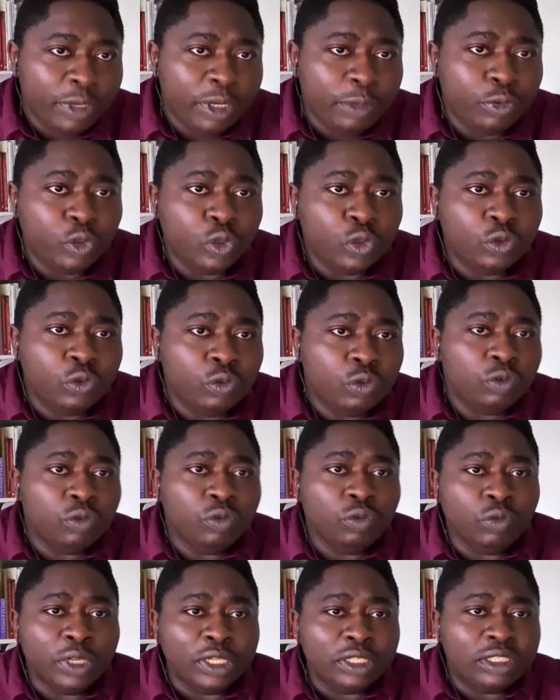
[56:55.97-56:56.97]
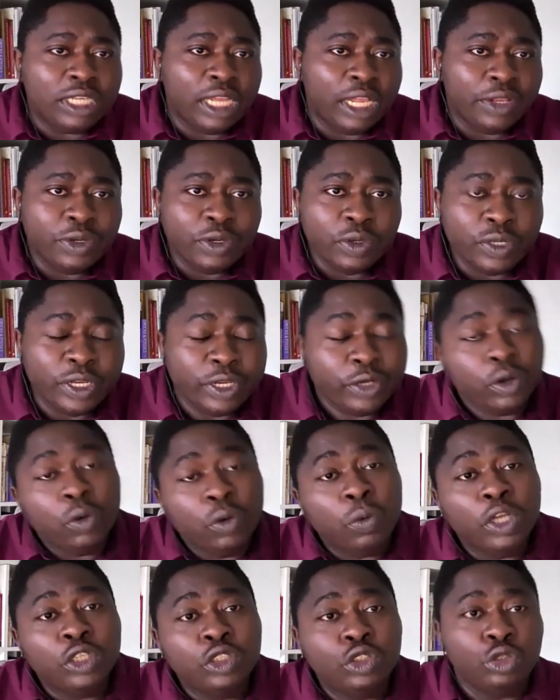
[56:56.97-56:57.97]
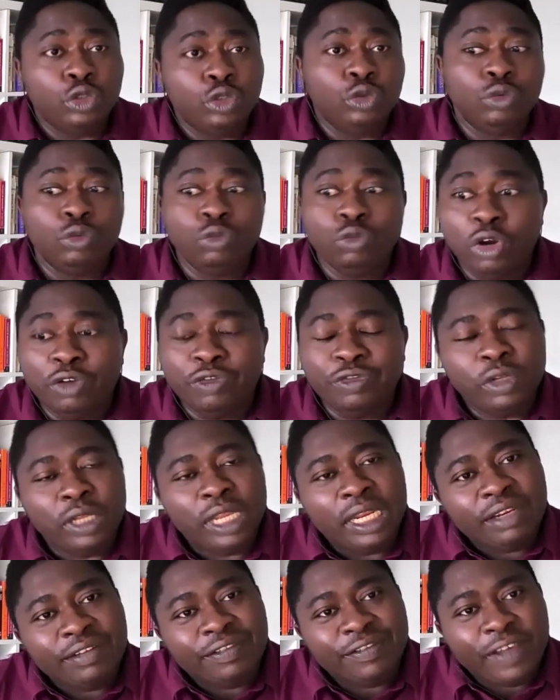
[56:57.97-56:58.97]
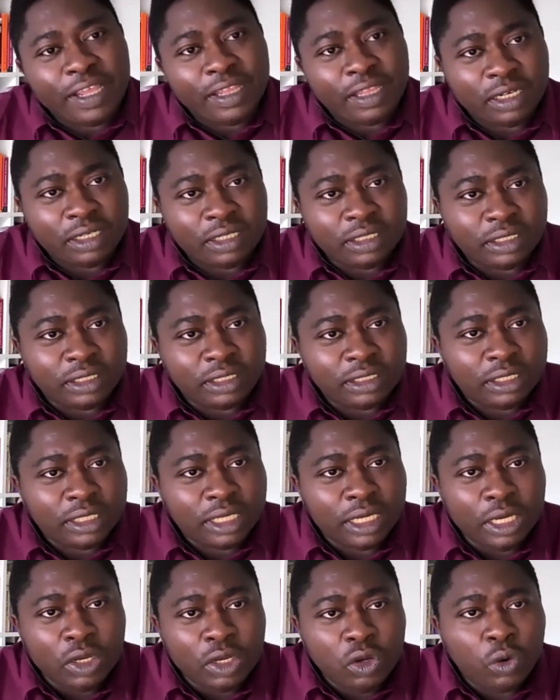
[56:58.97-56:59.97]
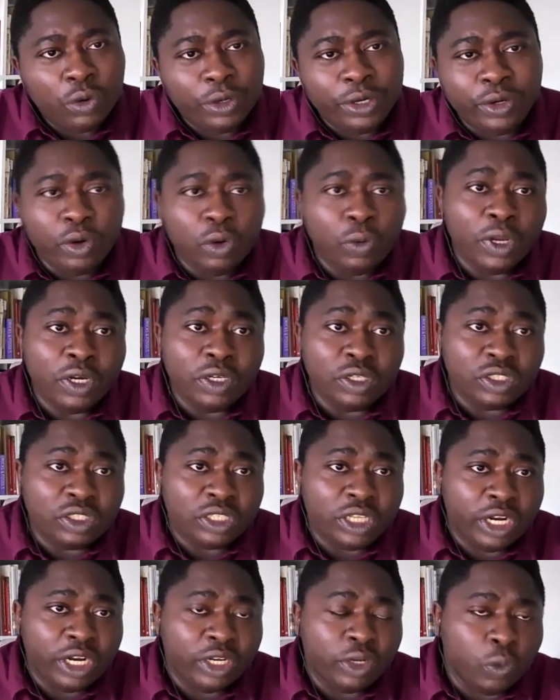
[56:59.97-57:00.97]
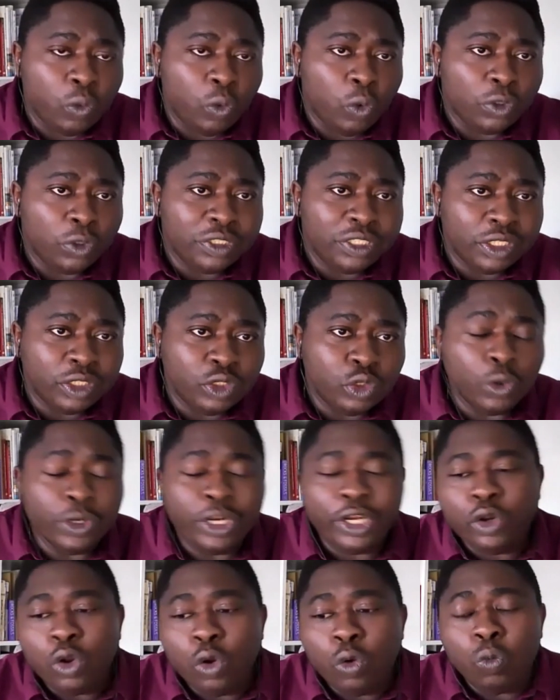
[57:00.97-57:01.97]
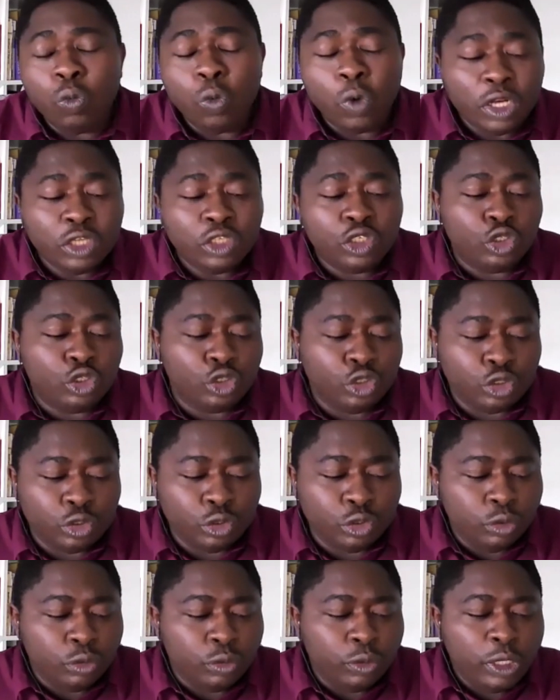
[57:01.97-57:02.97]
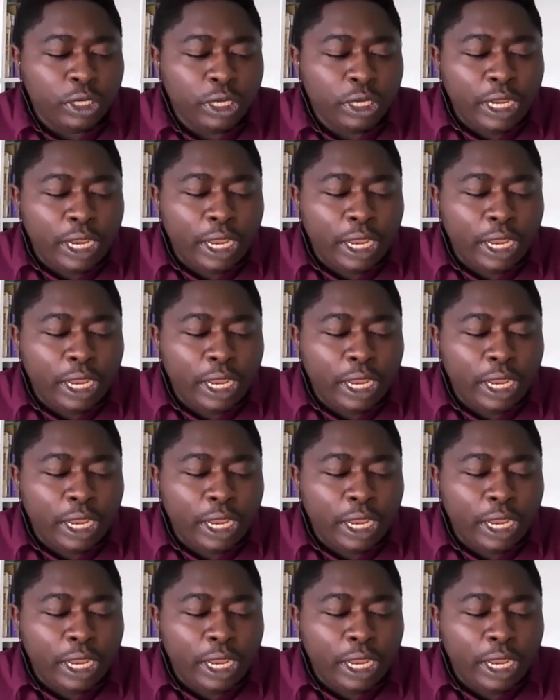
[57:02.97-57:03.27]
People will tell you they don't want to ruffle any feathers, or they don't want to stir the waters, or they don't want to